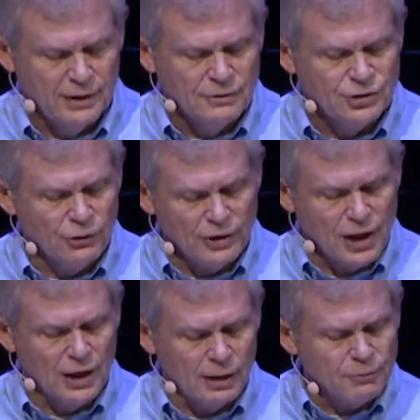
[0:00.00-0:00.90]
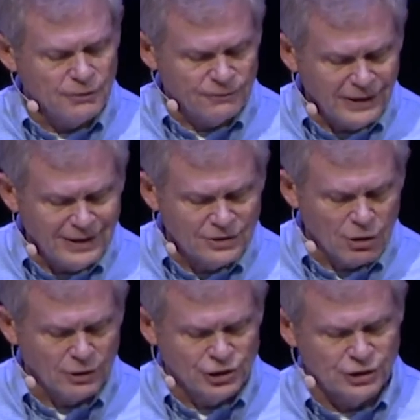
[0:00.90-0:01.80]
Jonah got up to flee to
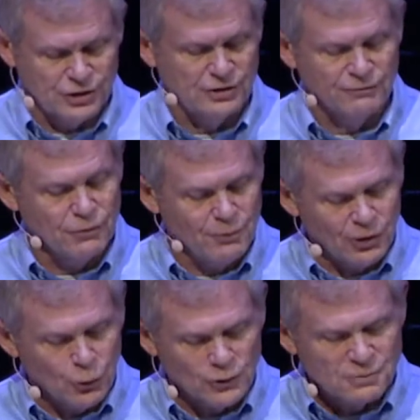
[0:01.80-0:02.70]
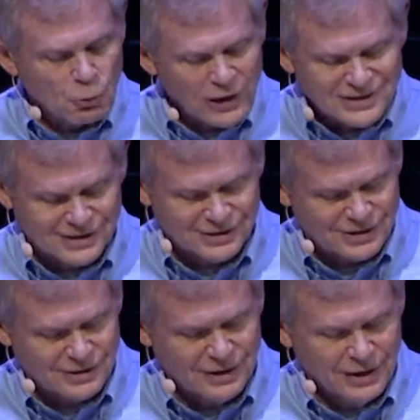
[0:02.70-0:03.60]
Tarshish from the Lord's
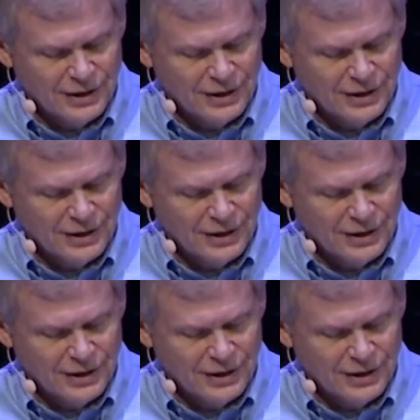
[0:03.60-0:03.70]
presence.